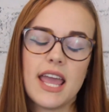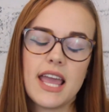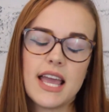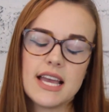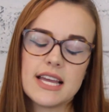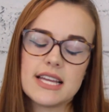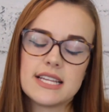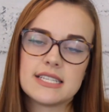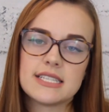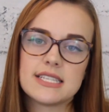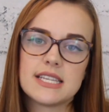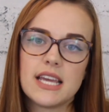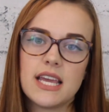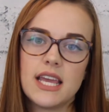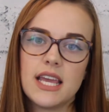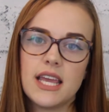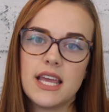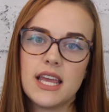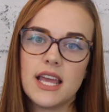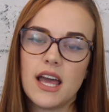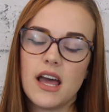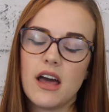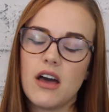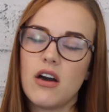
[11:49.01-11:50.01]
and
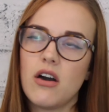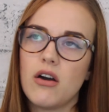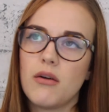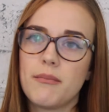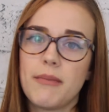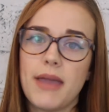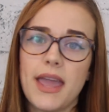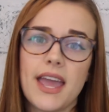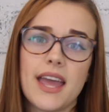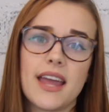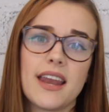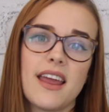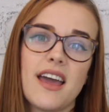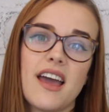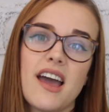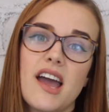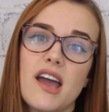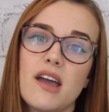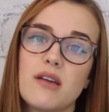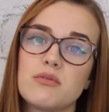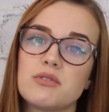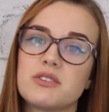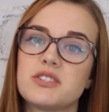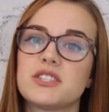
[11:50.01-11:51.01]
oh man,
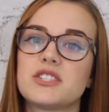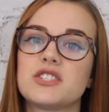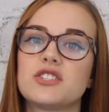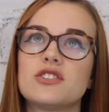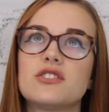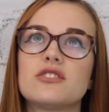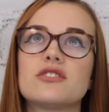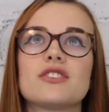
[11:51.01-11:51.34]
I was